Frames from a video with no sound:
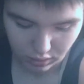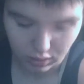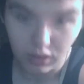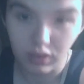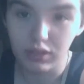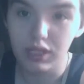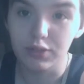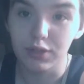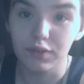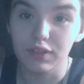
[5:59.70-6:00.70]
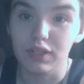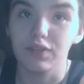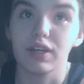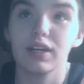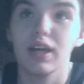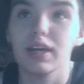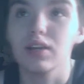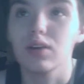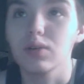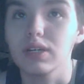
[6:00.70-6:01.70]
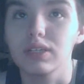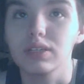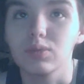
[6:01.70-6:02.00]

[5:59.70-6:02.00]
The Trevor Lifeline, I know, is